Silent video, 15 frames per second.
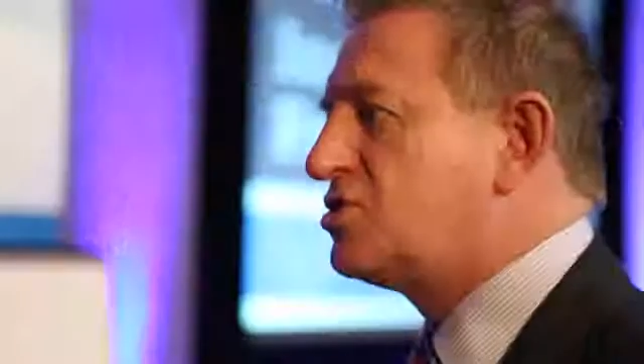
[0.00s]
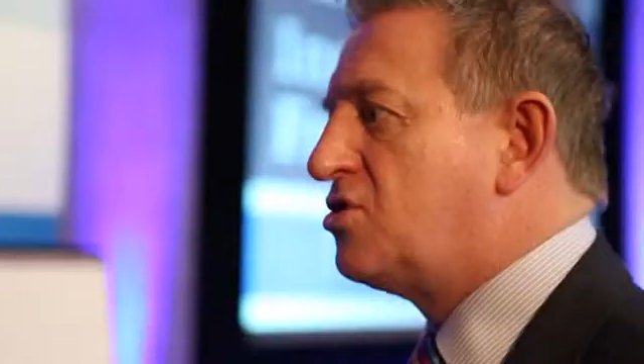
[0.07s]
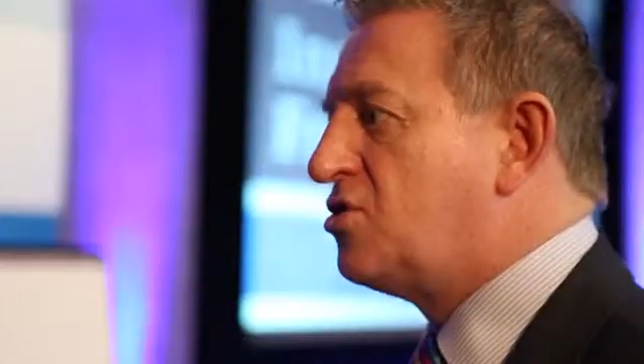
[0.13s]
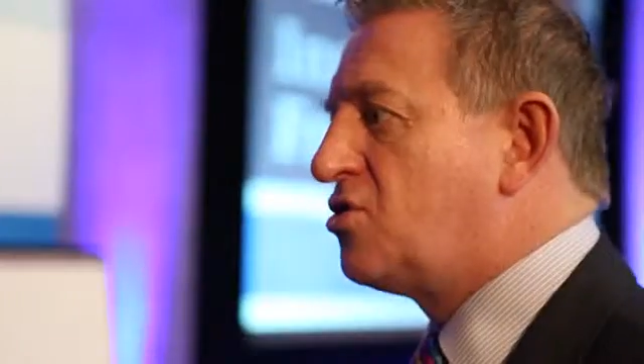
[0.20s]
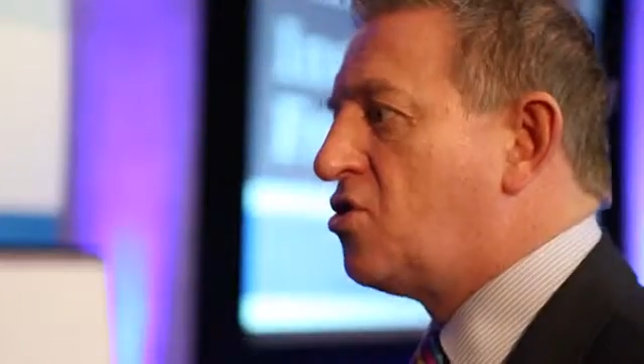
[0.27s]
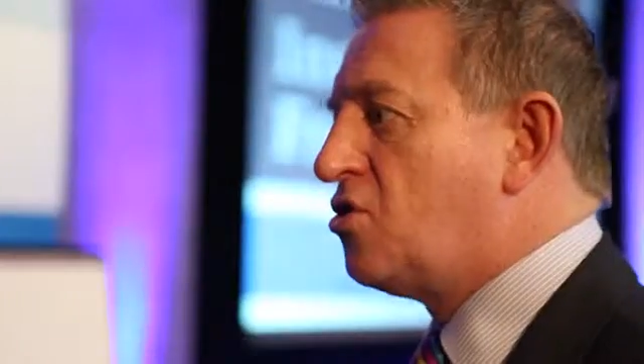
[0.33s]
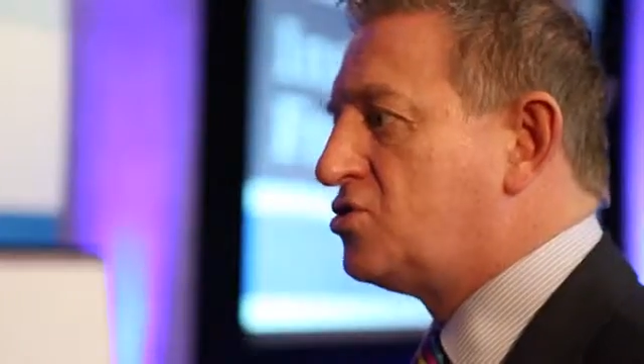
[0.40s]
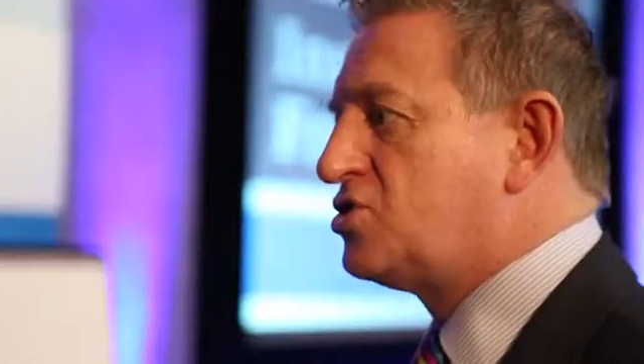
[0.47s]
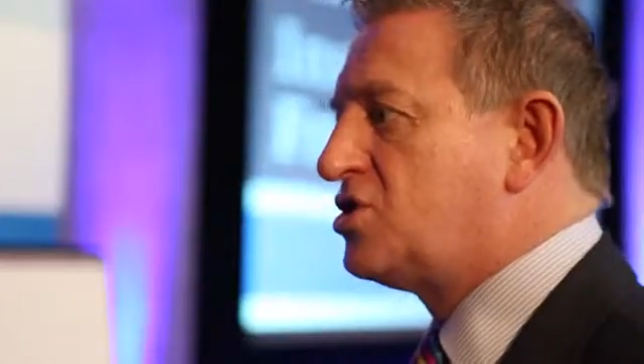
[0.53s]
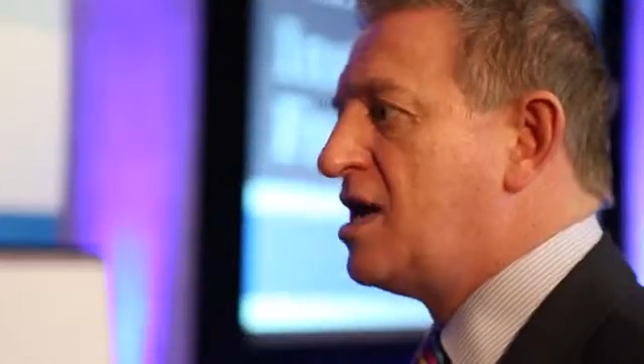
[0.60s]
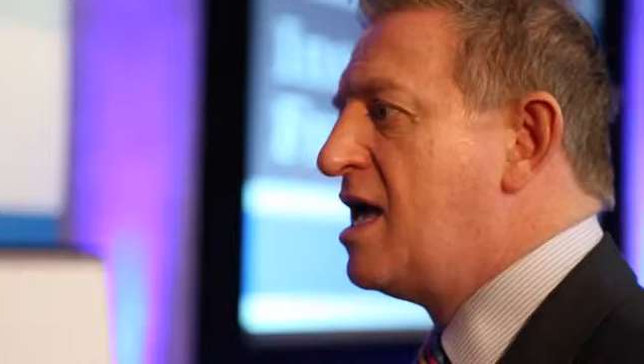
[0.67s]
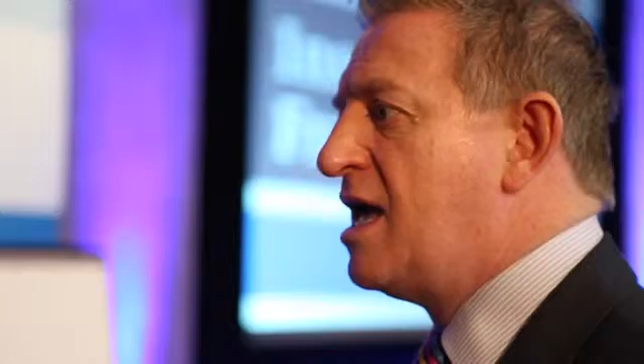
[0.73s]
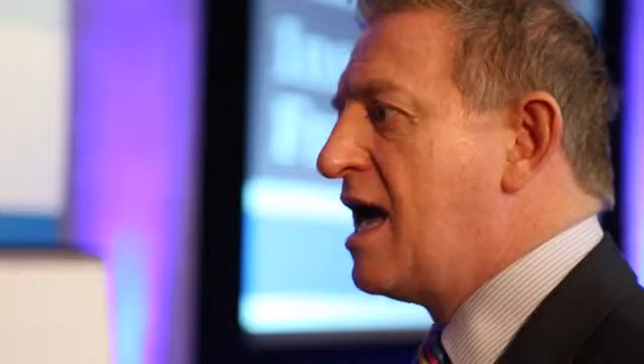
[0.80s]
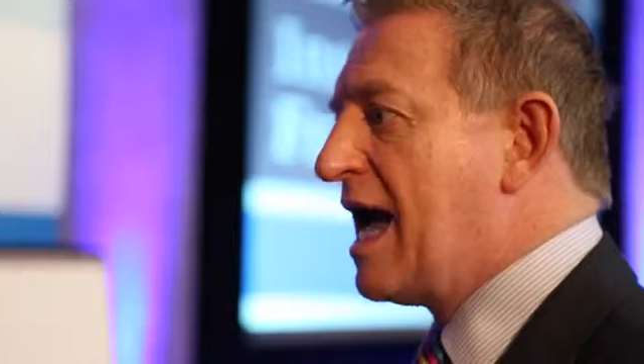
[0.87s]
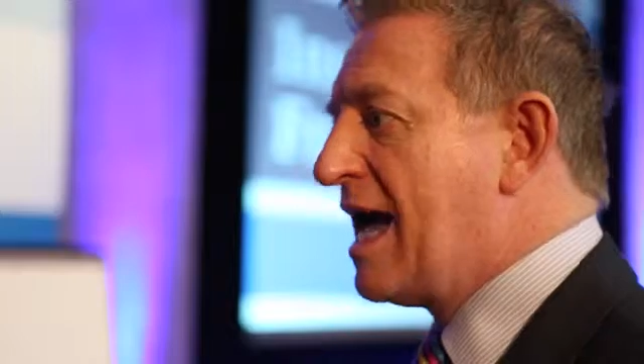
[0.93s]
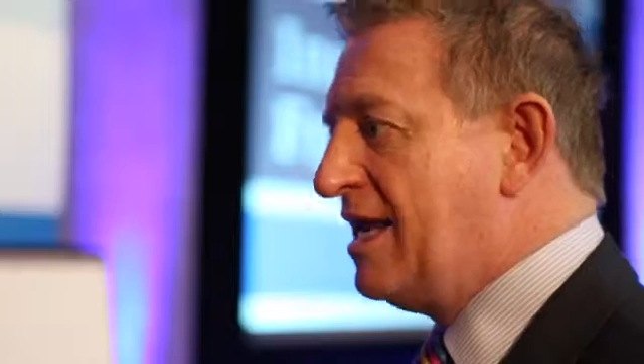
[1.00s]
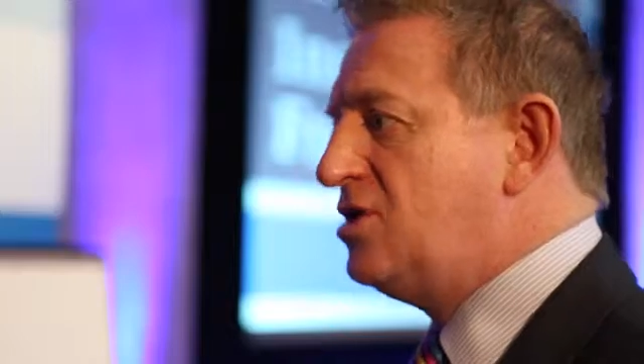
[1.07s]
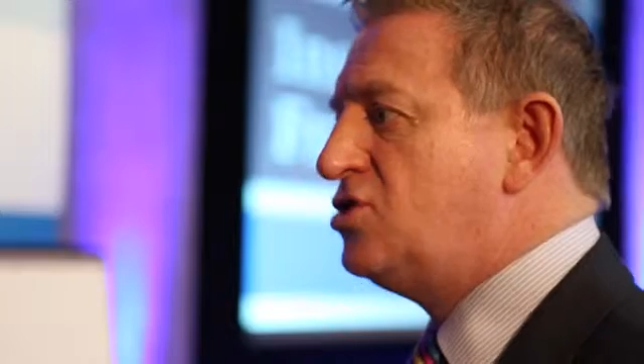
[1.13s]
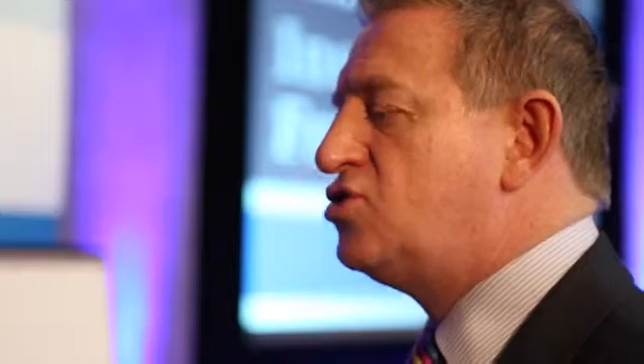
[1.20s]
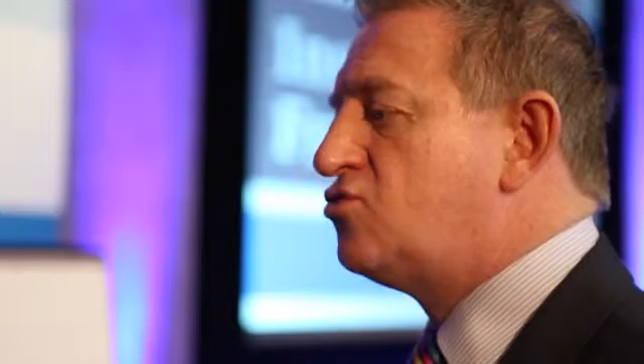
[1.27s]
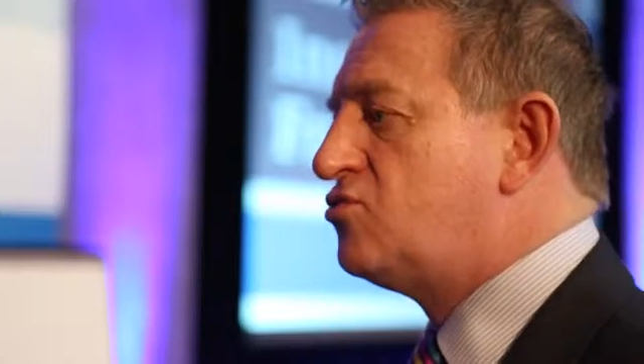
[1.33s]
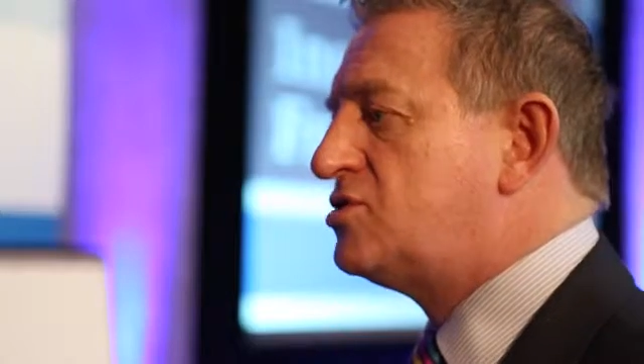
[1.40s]
going to cost an
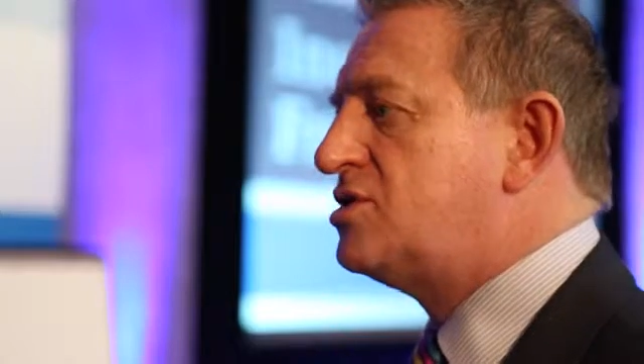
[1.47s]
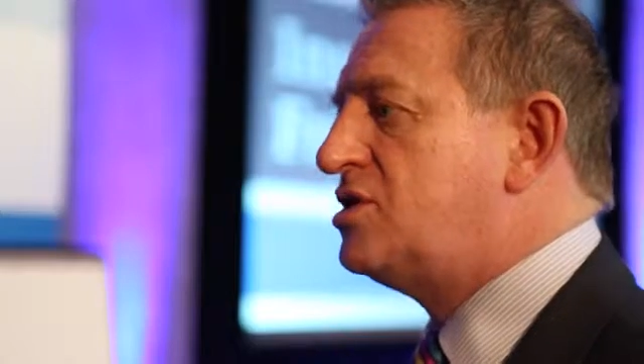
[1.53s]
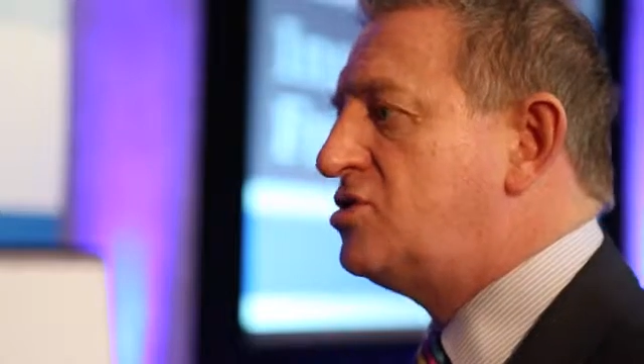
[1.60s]
insurance